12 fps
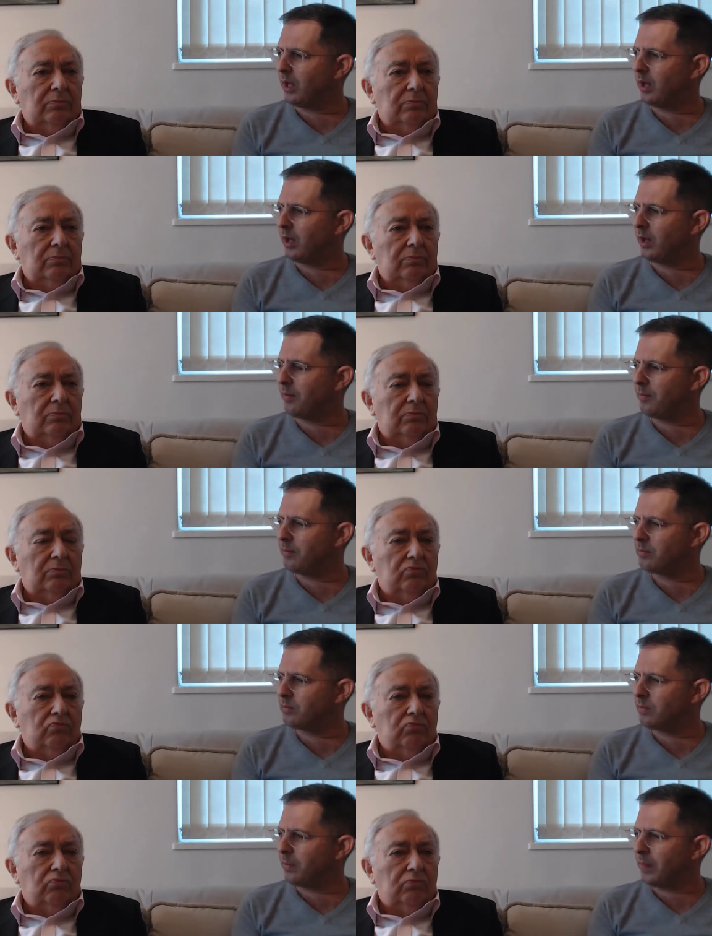Speaker 1: um,
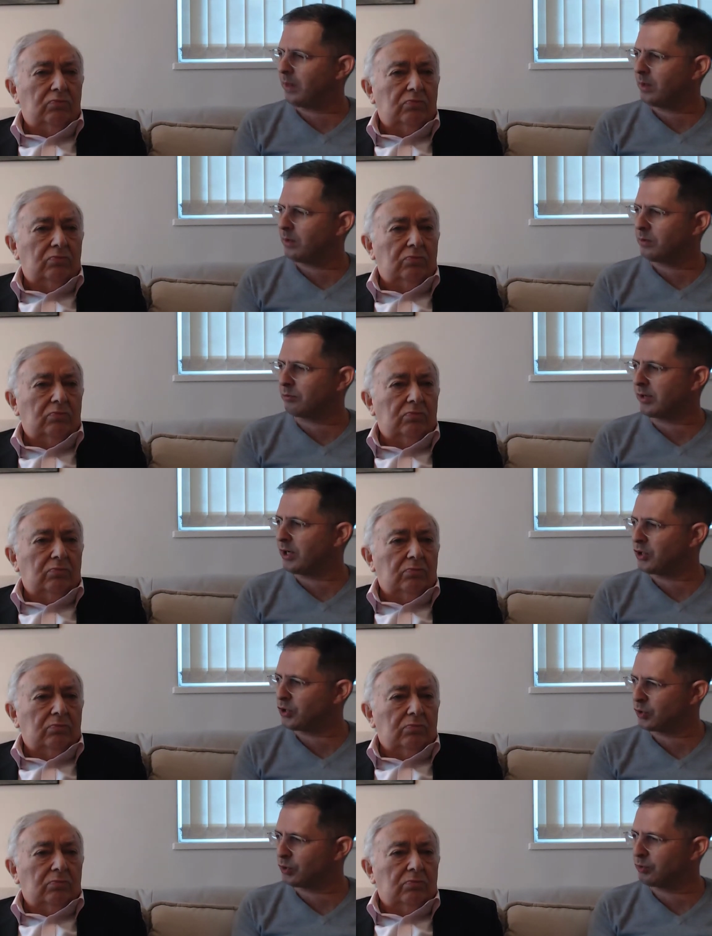the
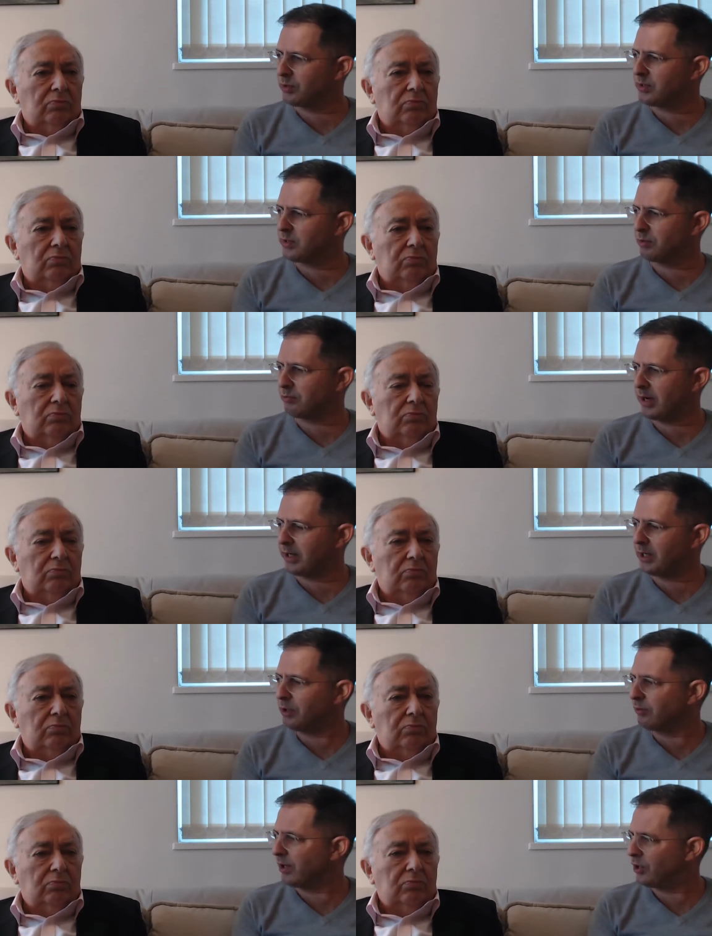reassurance, the
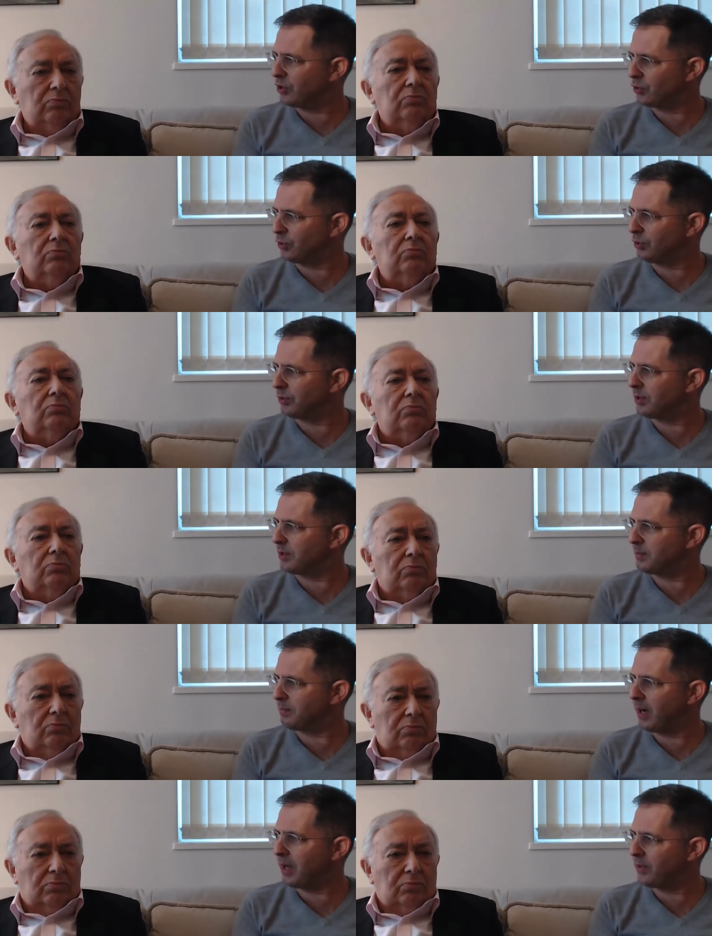regular
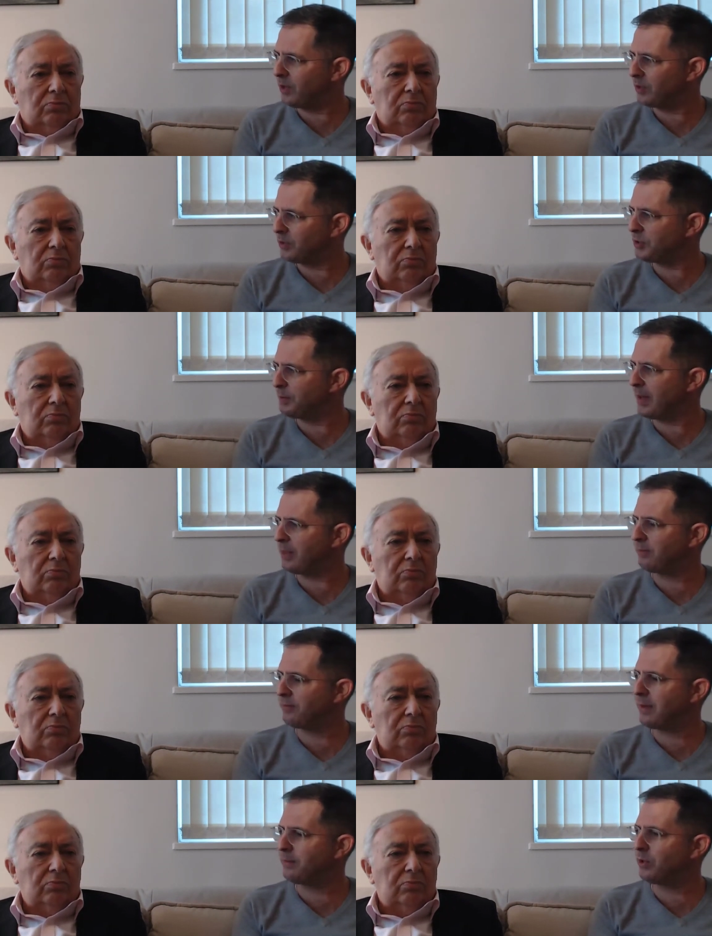reassurance mm. by the osteopath
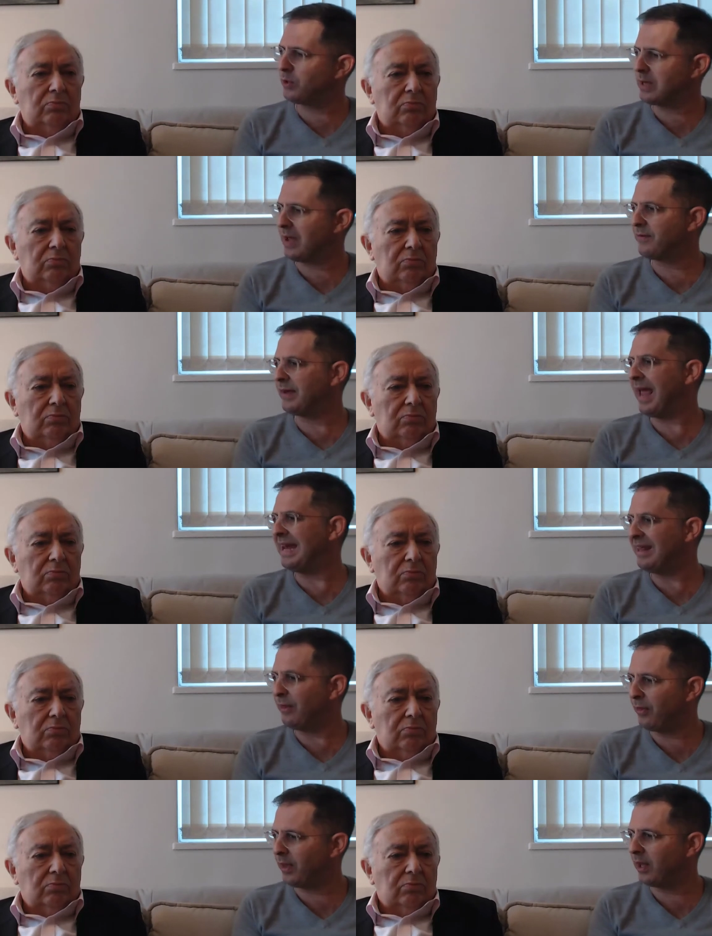of them not having
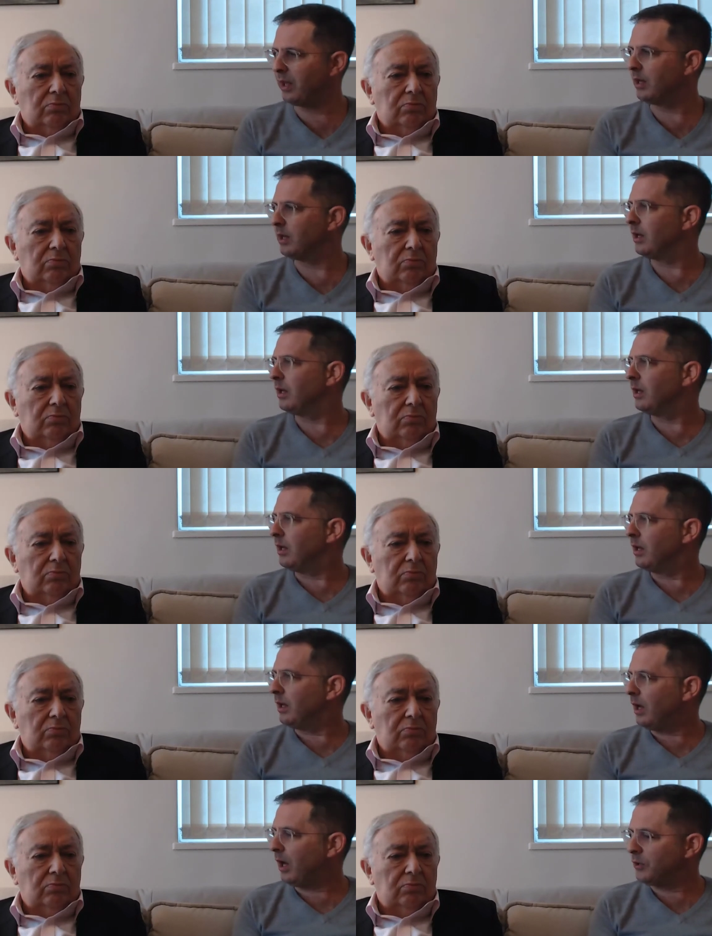anything
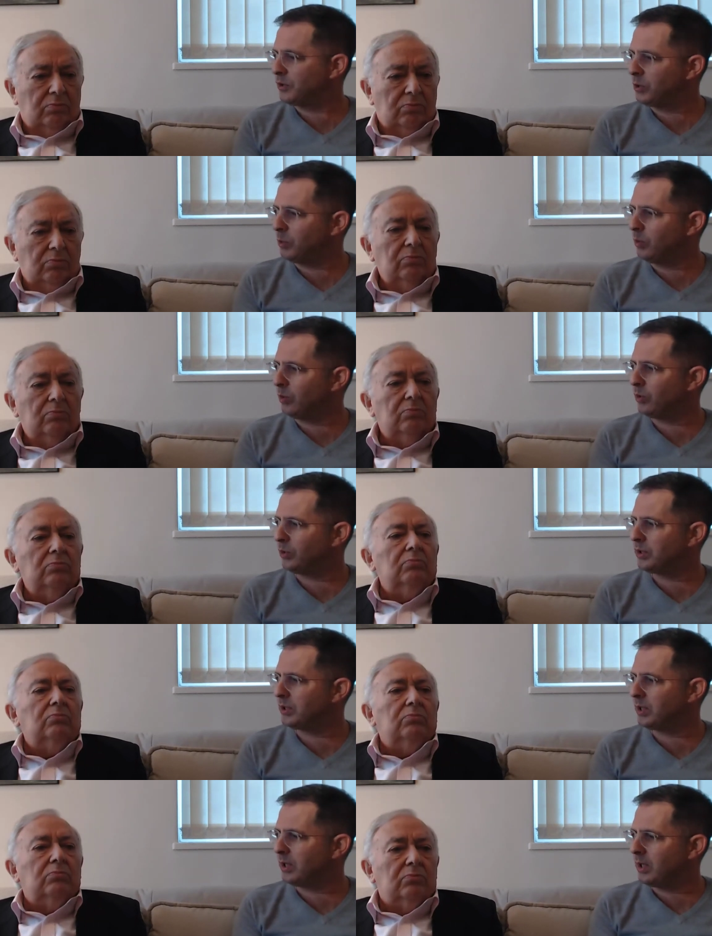
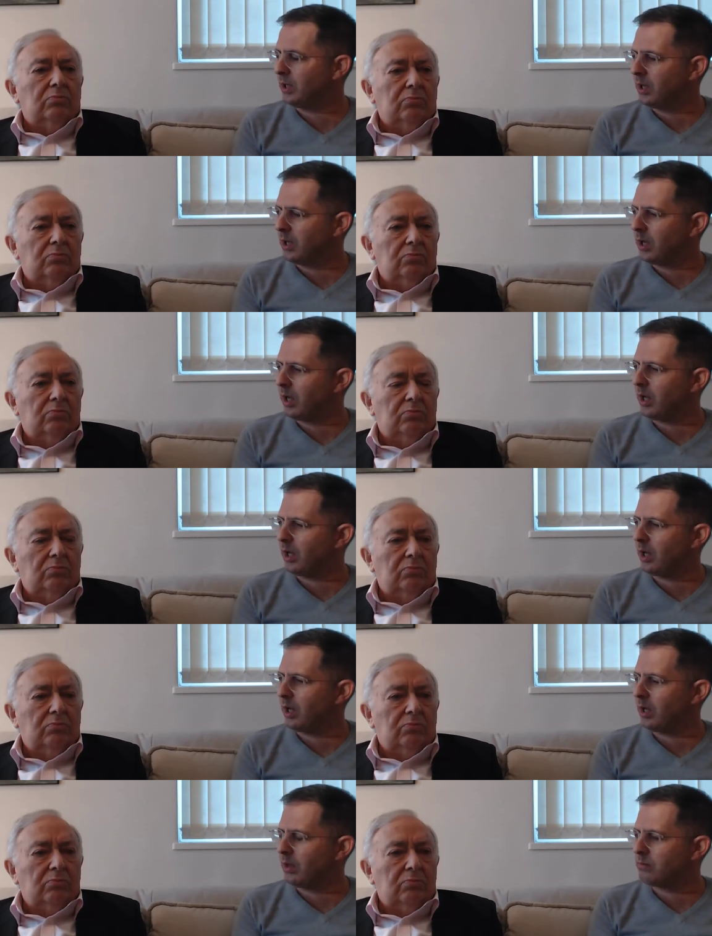untoward,
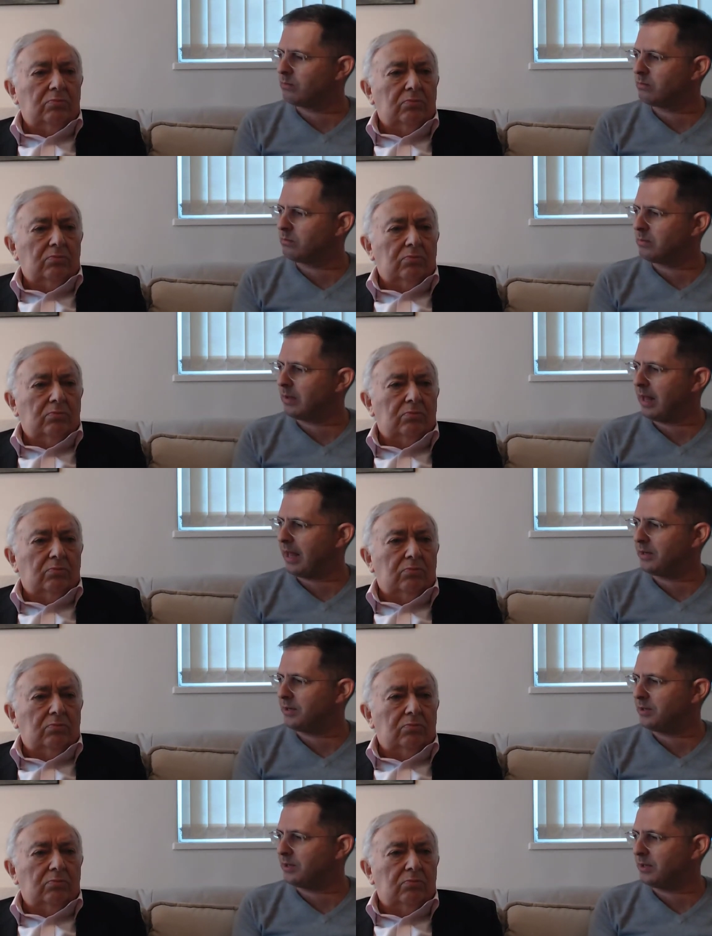um, mm.
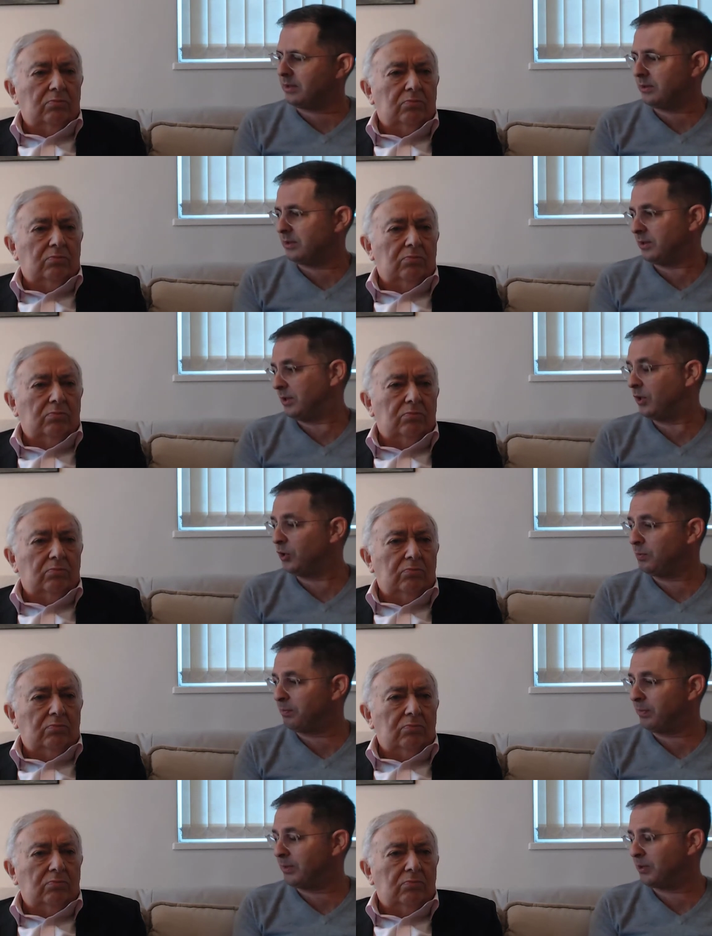and mm. just a
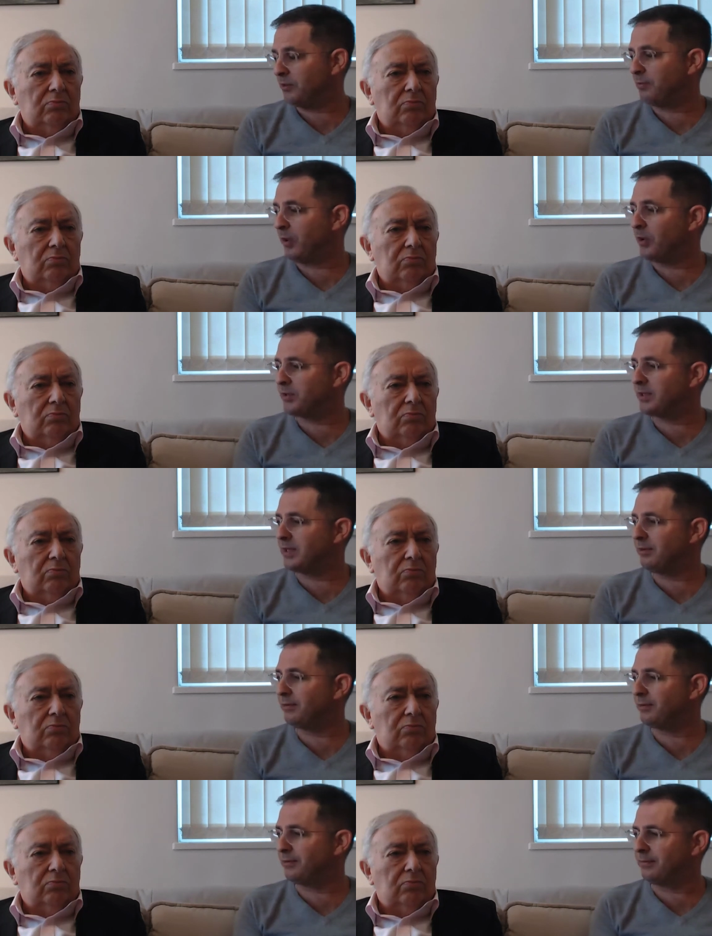good sort of
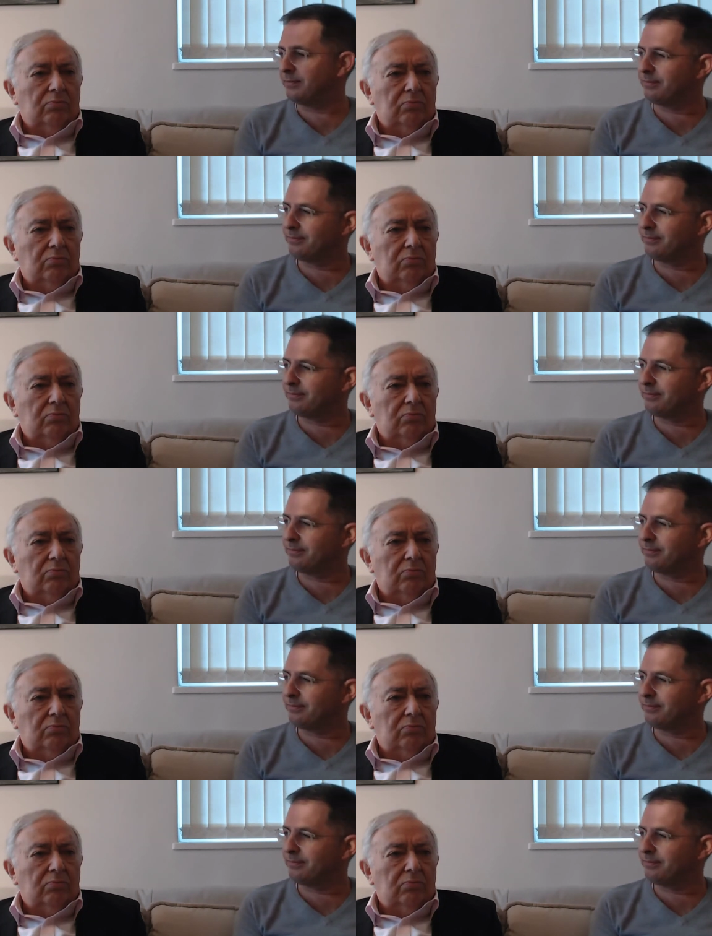positive